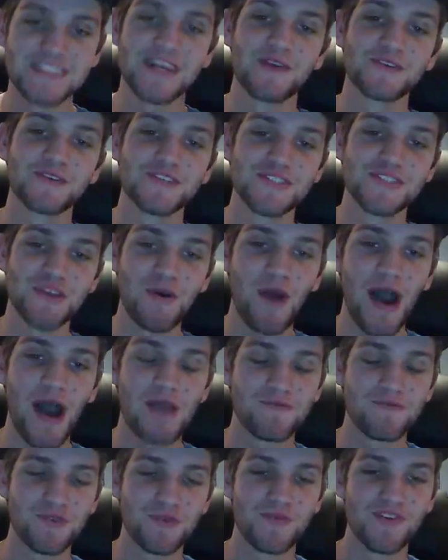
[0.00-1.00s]
I was so
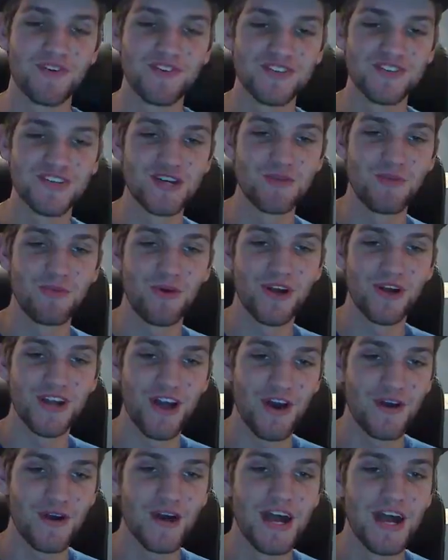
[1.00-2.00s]
hyped for Moon
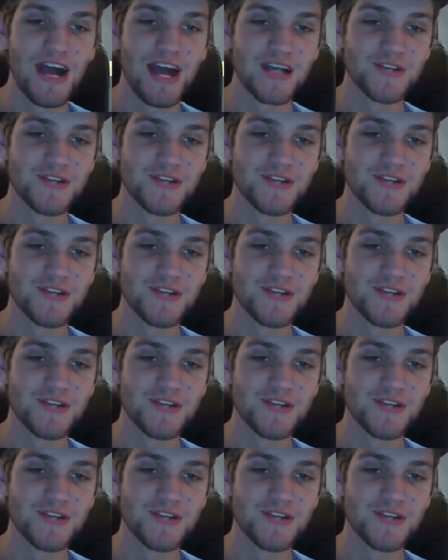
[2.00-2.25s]
2.0 and